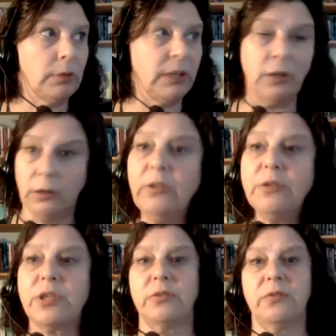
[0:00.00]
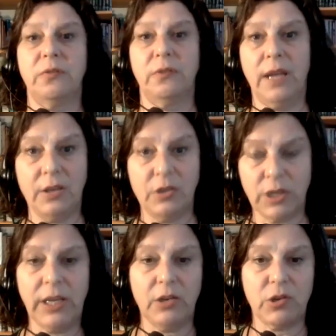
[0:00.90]
inclusive
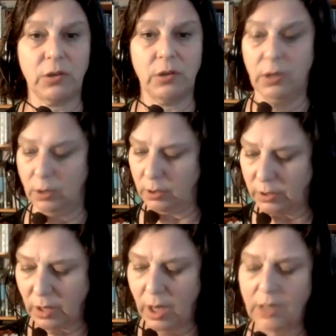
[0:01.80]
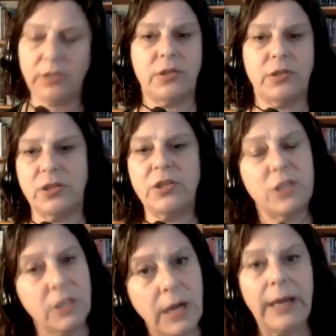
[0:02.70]
education, not to
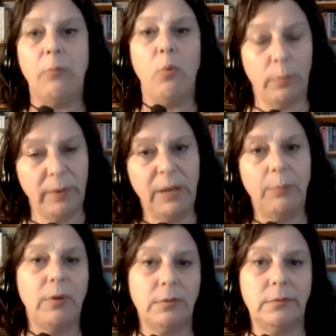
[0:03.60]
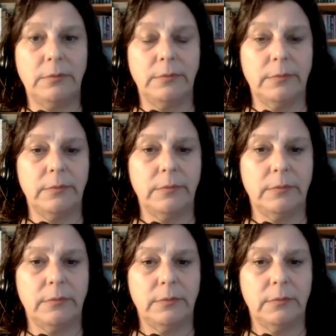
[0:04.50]
deny more people.
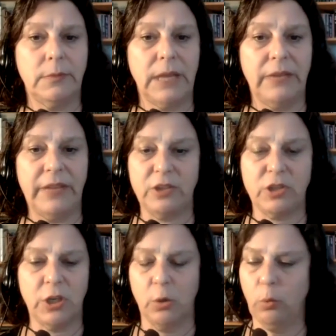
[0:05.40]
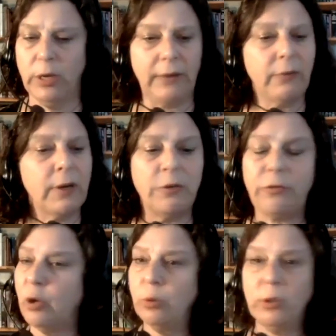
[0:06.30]
And yeah, that's, you know, whatever
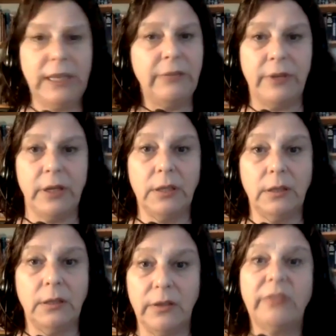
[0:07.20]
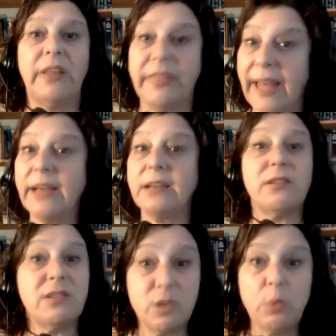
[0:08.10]
else you believe in, that
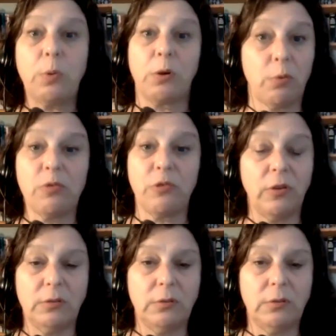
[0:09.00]
is super crucial.